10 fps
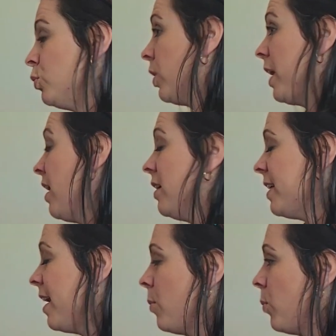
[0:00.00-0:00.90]
Can it
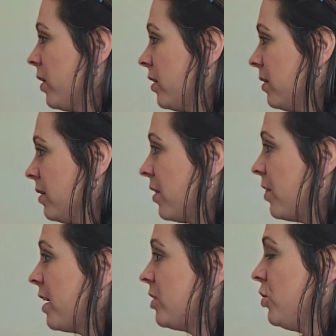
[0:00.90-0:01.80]
happen
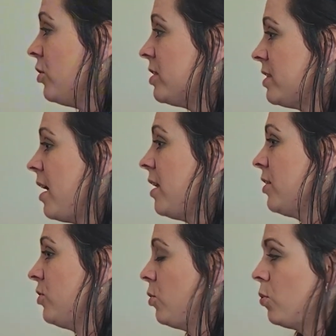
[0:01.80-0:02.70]
that you say
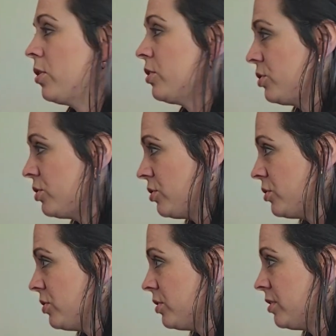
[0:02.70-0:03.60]
that you want to
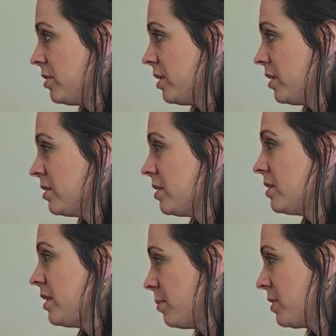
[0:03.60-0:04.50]
do the
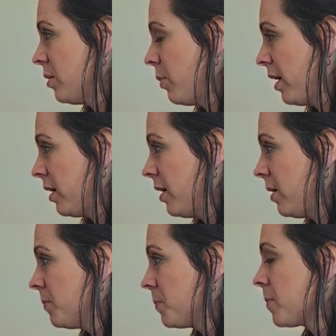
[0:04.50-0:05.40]
stem cell
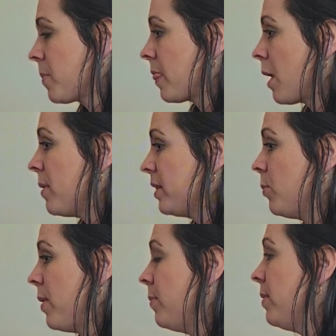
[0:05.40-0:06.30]
banking, but the
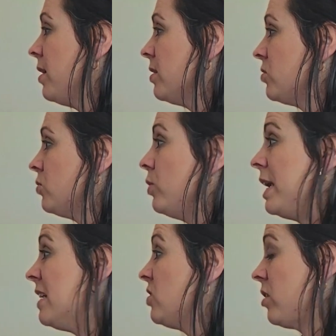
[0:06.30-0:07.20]
baby is
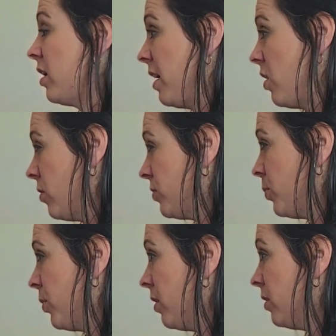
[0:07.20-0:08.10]
really struggling after
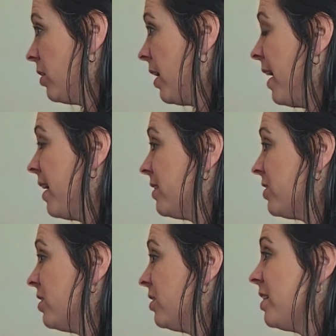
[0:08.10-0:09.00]
birth, and
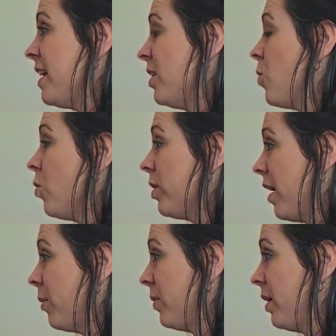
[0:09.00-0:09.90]
delayed cord
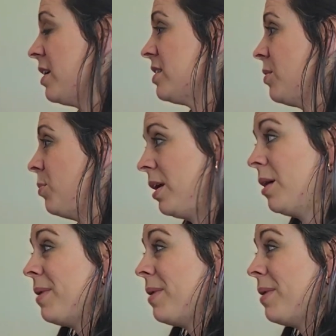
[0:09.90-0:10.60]
clamping is a bigger